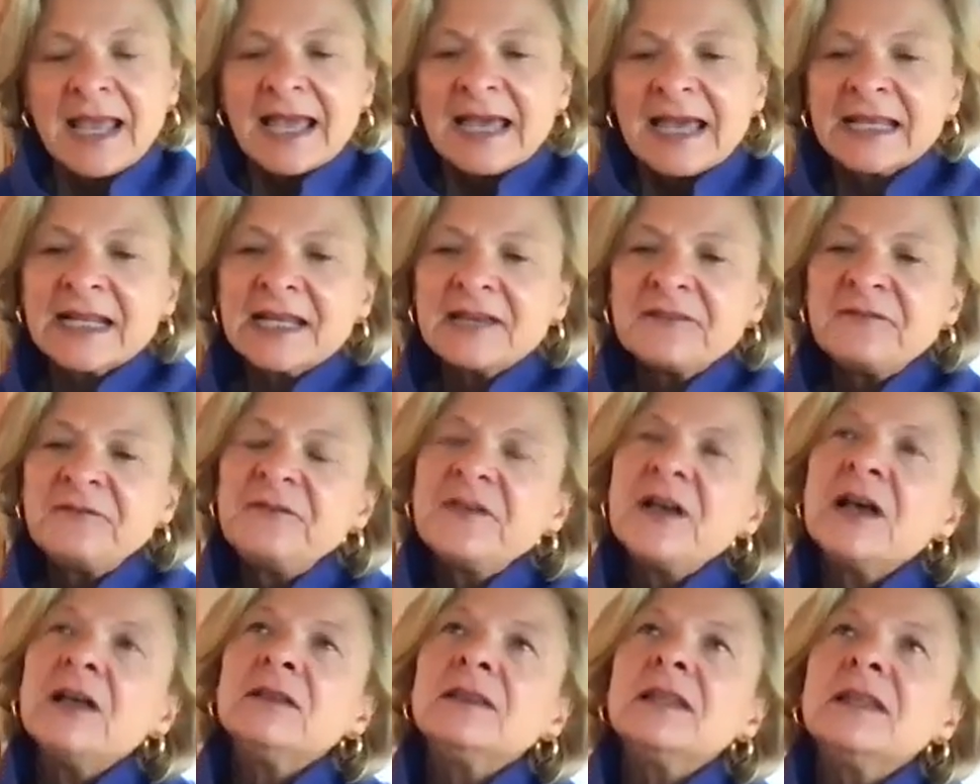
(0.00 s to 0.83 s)
And I
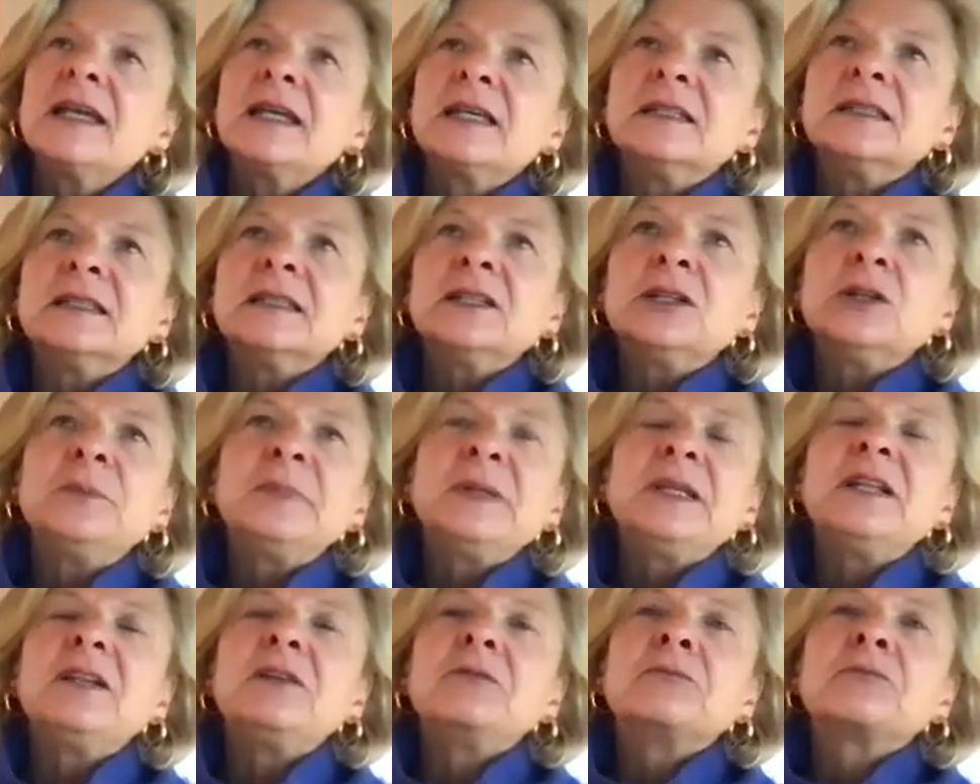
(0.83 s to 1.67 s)
felt like a little
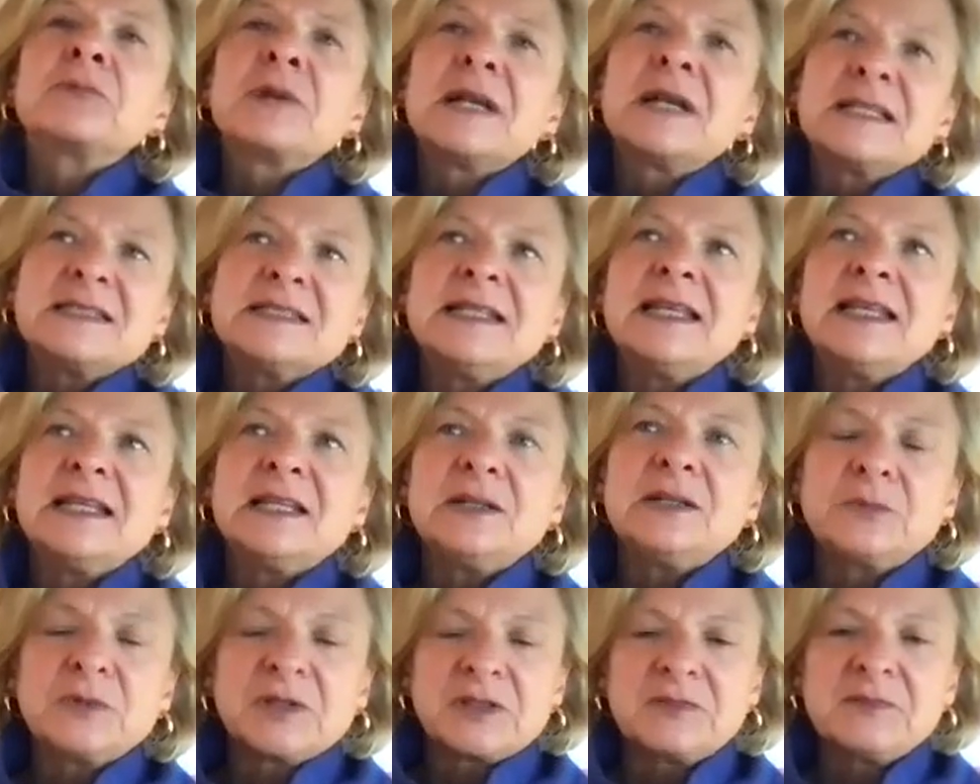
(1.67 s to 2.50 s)
bit it
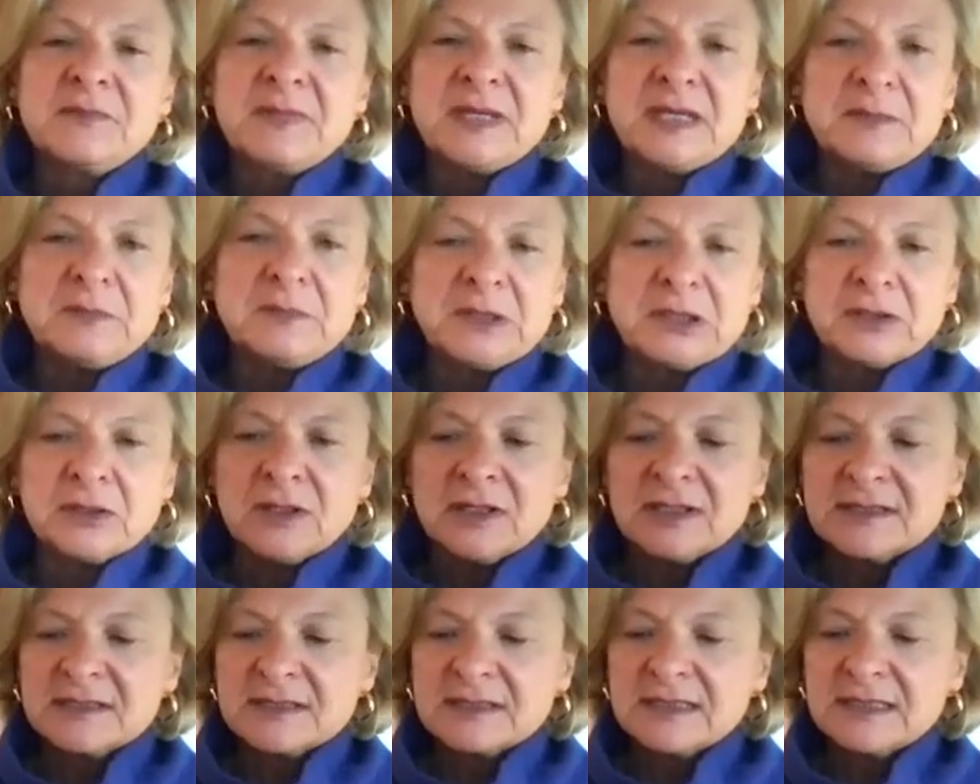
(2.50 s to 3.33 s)
resonated with me
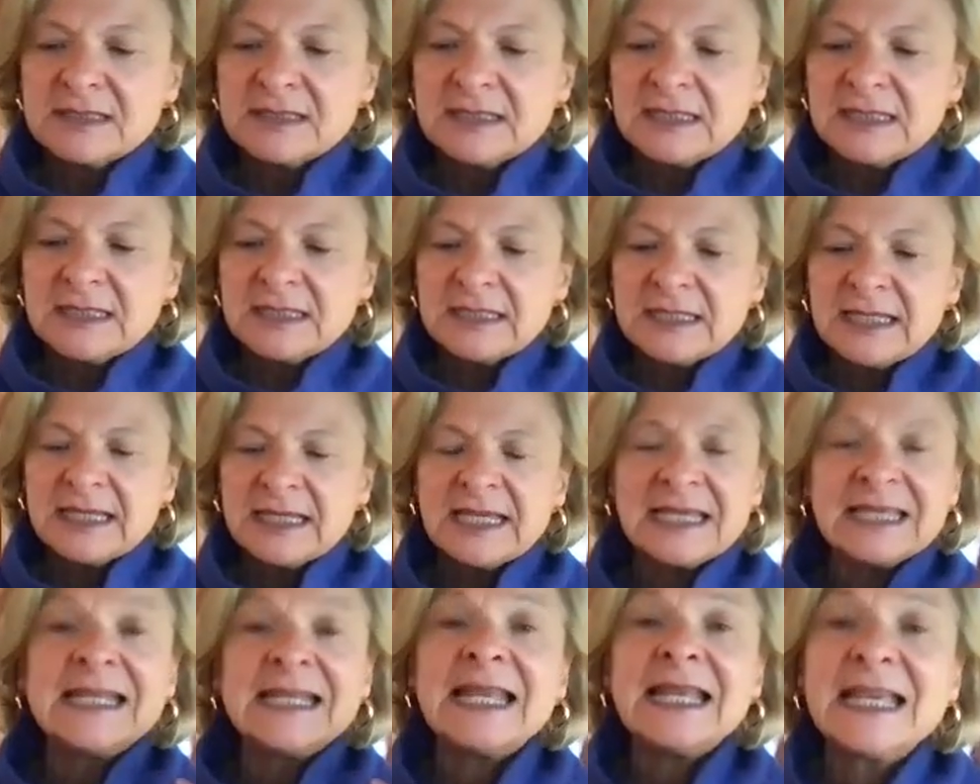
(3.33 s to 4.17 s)
because
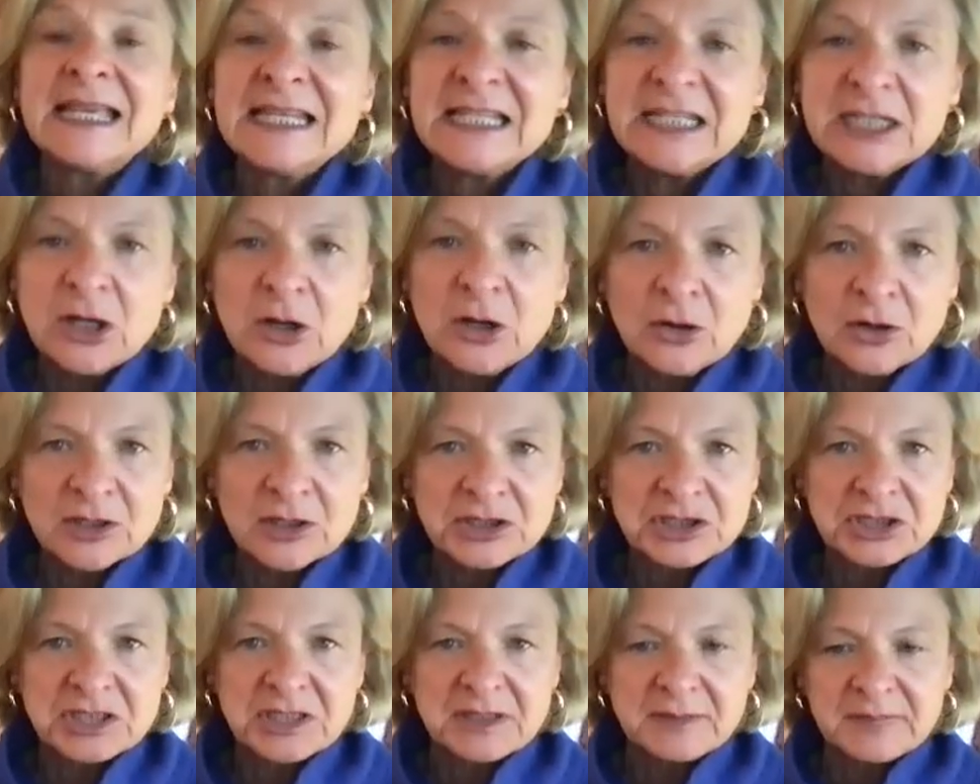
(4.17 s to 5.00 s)
in any
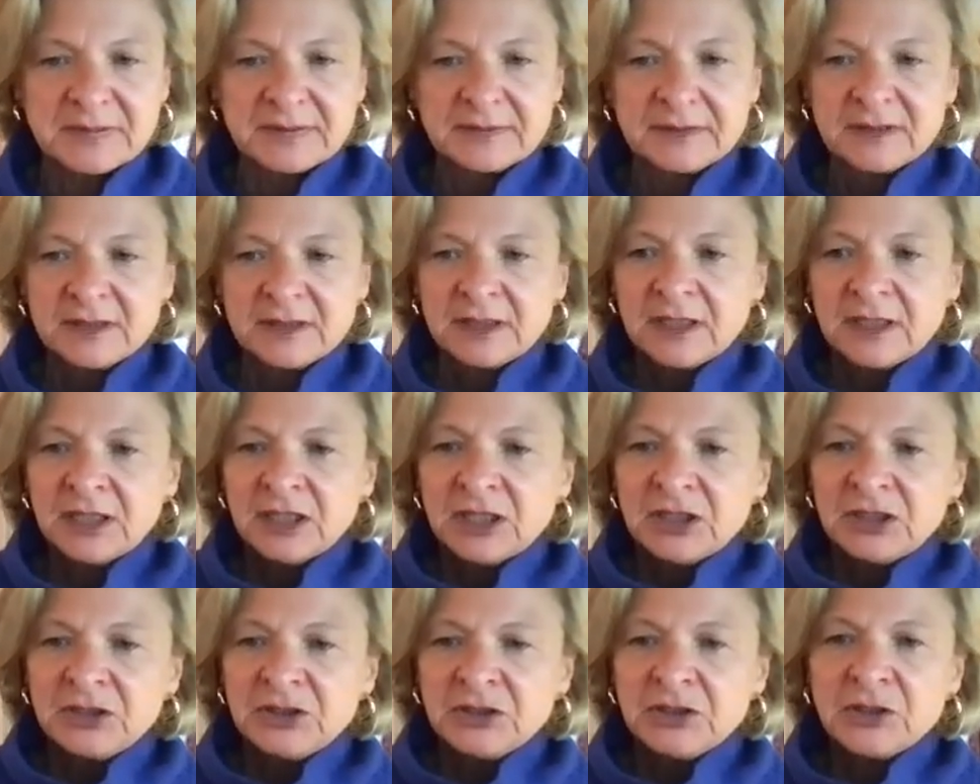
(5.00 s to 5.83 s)
hardship,
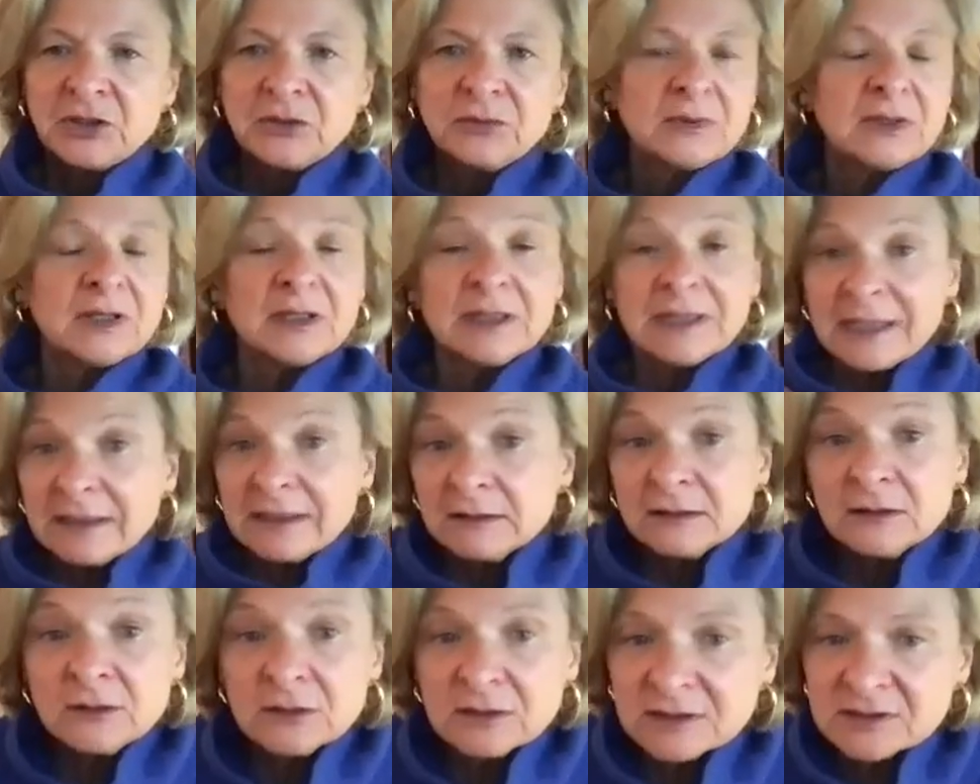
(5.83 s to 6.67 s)

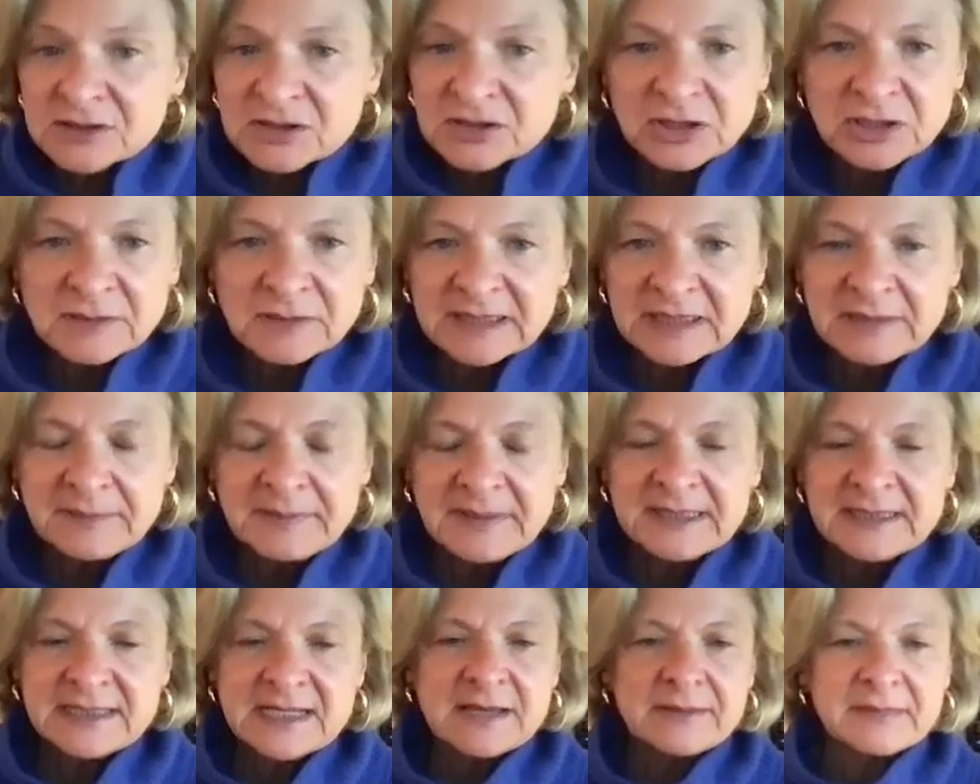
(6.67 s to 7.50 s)
look, let's talk about the
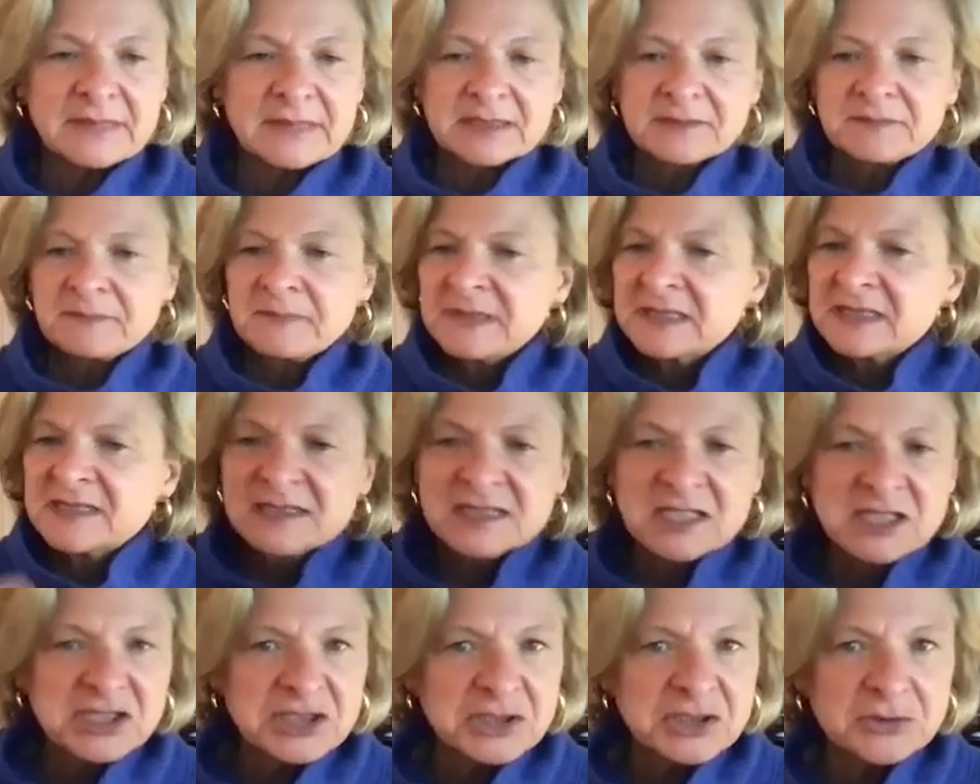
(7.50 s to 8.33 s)
pandemic. Been
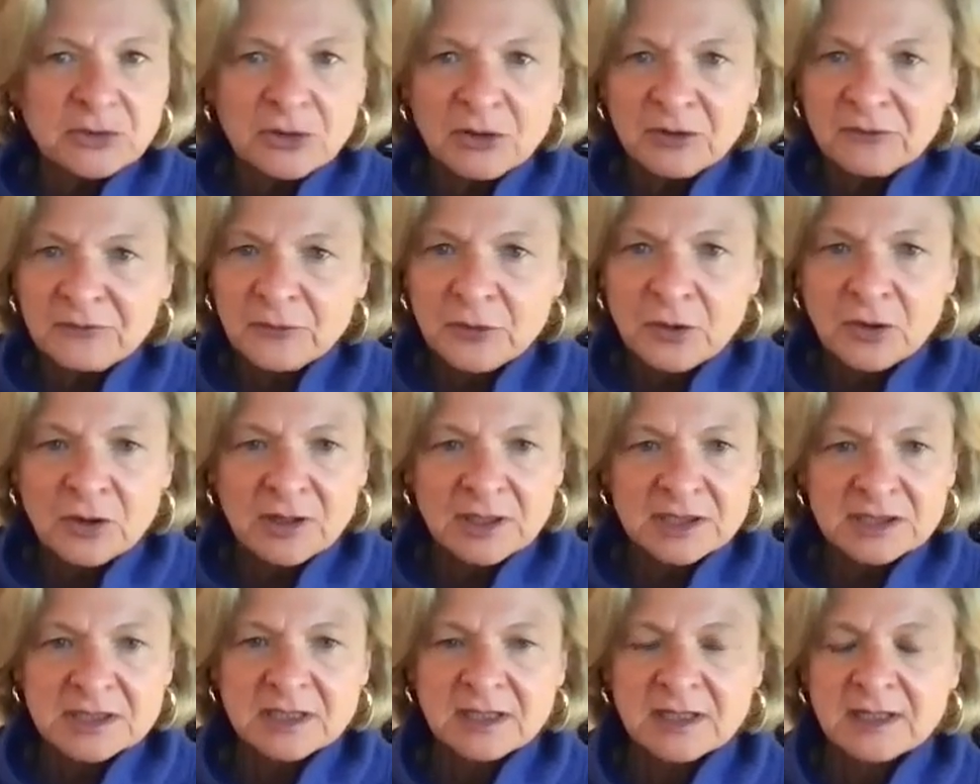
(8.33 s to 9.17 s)
such an awful
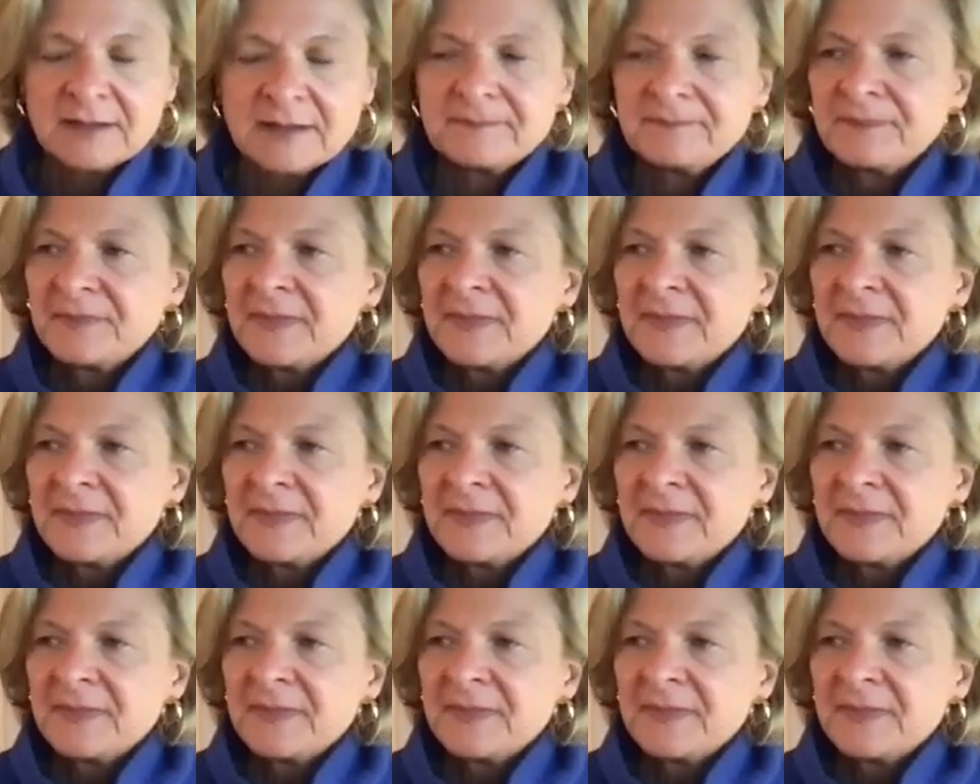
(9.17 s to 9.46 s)
hard time.